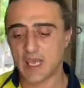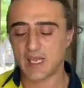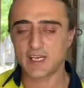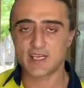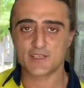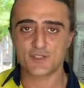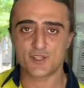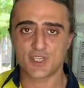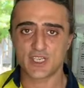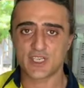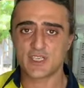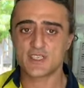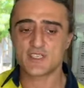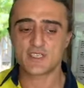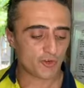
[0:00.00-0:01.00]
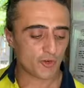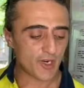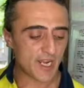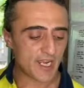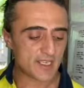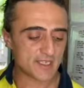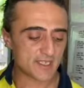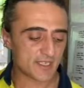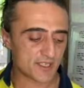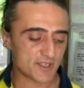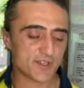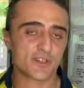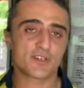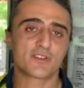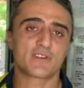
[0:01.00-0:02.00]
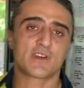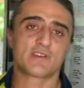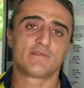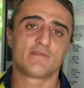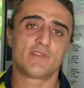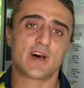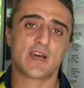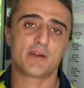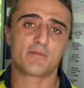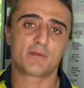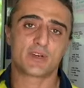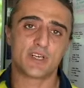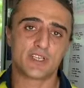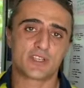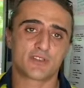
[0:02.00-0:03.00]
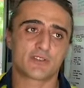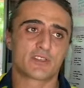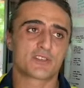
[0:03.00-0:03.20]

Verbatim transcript: energies creates a certain vibration,